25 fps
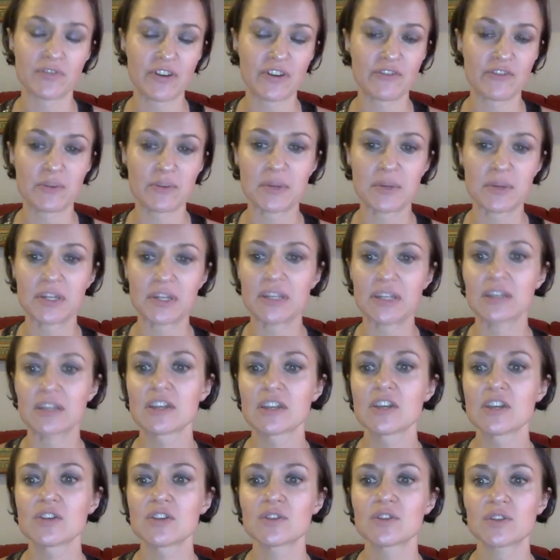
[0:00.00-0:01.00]
everybody.
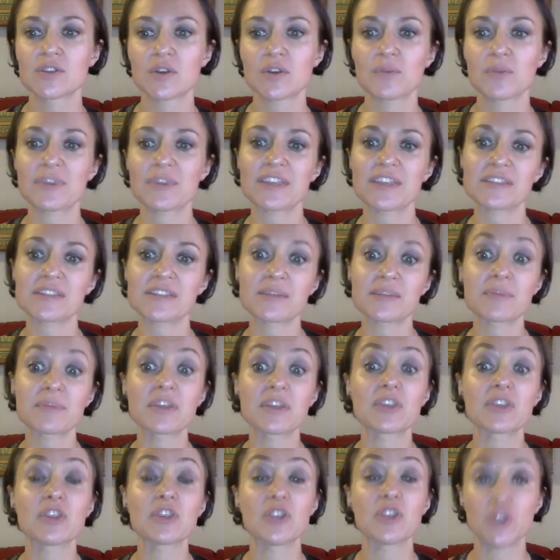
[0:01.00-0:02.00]
So, but that's
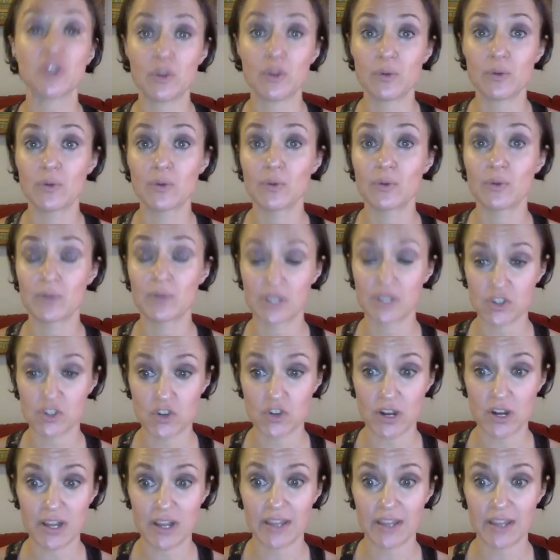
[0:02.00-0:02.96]
something that you can try.